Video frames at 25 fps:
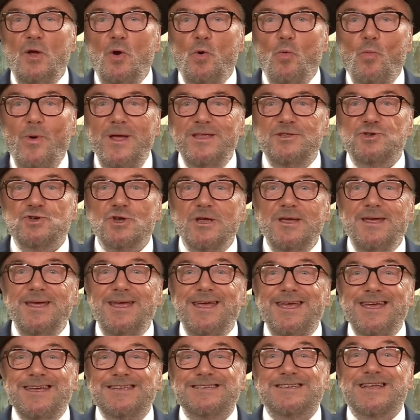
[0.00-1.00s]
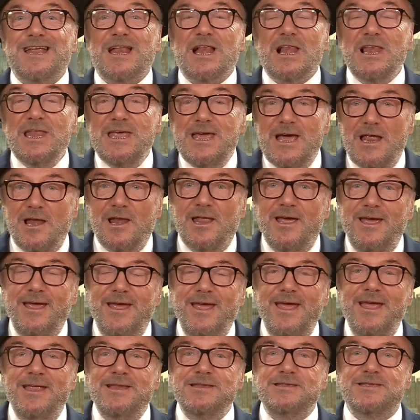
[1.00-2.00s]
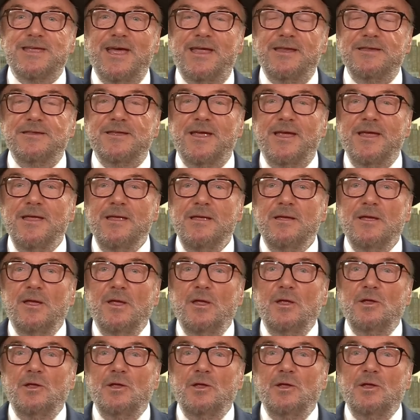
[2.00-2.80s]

which is clearly intending